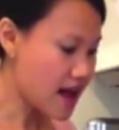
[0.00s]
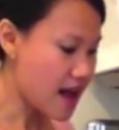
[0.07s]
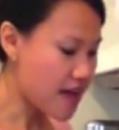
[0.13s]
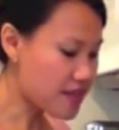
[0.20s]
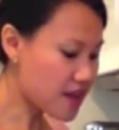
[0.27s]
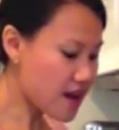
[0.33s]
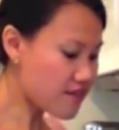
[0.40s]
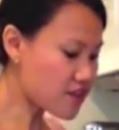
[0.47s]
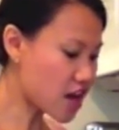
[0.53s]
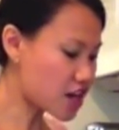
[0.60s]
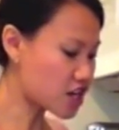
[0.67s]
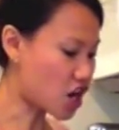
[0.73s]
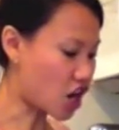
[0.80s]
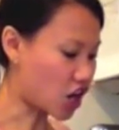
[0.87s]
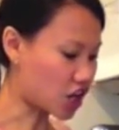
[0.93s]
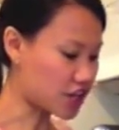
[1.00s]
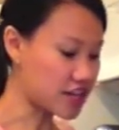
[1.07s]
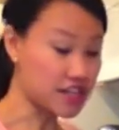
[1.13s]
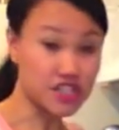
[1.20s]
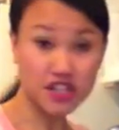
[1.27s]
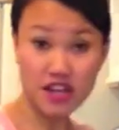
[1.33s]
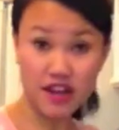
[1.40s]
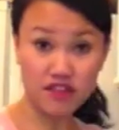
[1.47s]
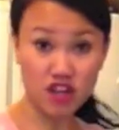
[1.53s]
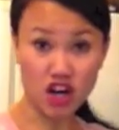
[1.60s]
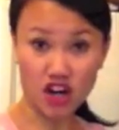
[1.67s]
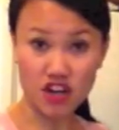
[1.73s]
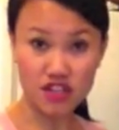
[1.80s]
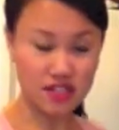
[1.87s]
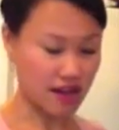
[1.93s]
And then I've got an orange, a navel
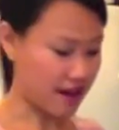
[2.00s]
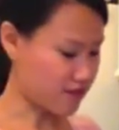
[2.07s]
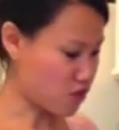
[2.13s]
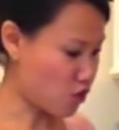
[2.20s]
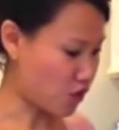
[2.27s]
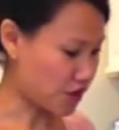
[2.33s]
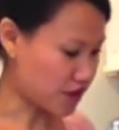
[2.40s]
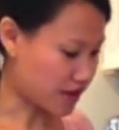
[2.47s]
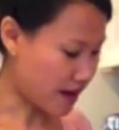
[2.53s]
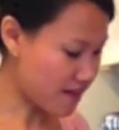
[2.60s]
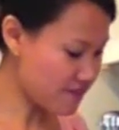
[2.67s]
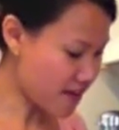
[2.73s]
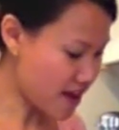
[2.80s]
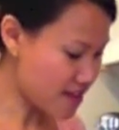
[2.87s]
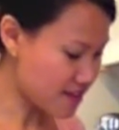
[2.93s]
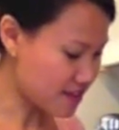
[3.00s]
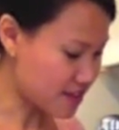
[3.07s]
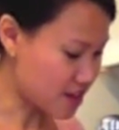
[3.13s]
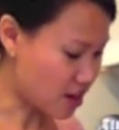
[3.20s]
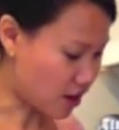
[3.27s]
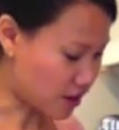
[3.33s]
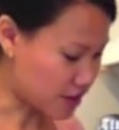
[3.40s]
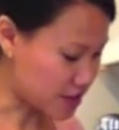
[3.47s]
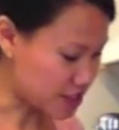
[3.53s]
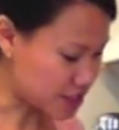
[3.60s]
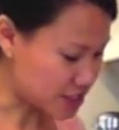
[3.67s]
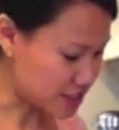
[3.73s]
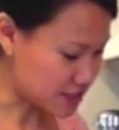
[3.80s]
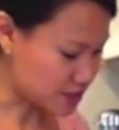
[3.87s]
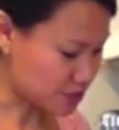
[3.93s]
orange that I've quartered. And I find that the
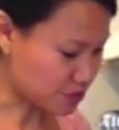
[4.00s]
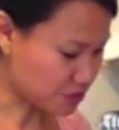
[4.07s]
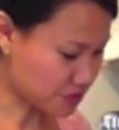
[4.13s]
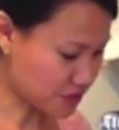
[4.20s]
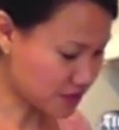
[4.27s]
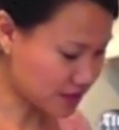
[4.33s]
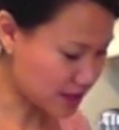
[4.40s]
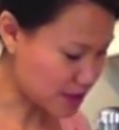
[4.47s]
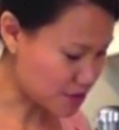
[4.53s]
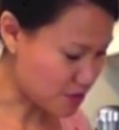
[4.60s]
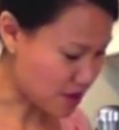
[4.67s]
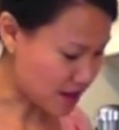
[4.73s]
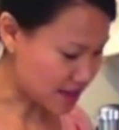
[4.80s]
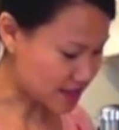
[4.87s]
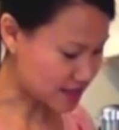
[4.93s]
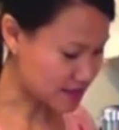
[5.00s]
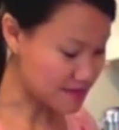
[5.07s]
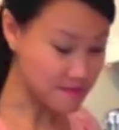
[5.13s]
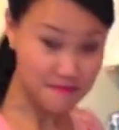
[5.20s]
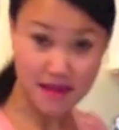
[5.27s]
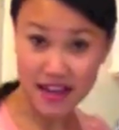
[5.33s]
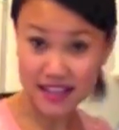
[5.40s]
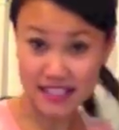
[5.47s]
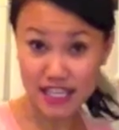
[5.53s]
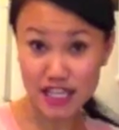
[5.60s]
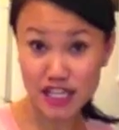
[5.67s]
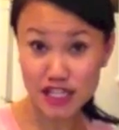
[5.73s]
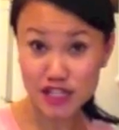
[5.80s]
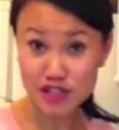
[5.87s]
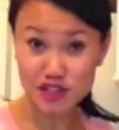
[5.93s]
orange is really what makes a
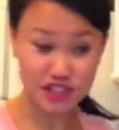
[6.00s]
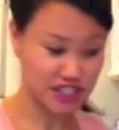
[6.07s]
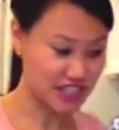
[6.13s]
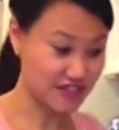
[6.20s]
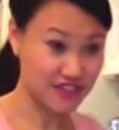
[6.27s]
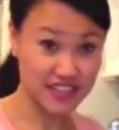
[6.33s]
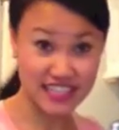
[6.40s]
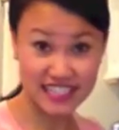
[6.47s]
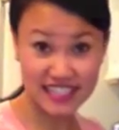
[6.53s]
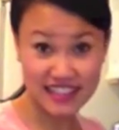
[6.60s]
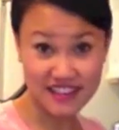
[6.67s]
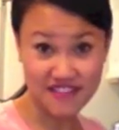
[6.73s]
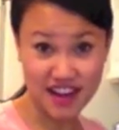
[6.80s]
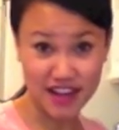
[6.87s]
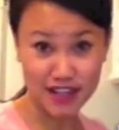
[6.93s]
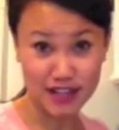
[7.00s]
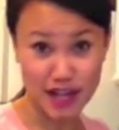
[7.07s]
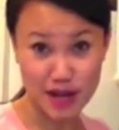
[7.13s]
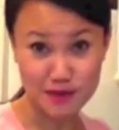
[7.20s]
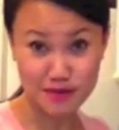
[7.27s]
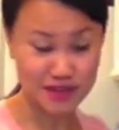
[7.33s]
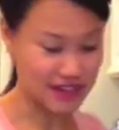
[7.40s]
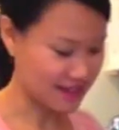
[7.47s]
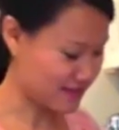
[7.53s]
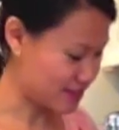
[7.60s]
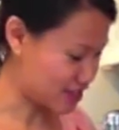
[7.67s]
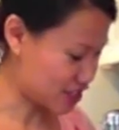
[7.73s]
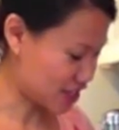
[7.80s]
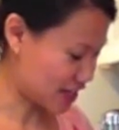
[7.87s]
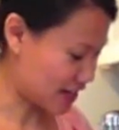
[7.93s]
huge difference in the final output of
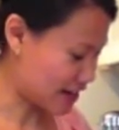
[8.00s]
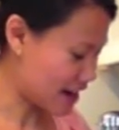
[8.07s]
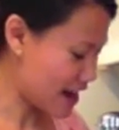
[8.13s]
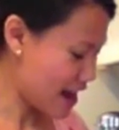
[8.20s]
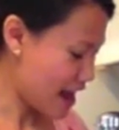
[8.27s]
the chicken.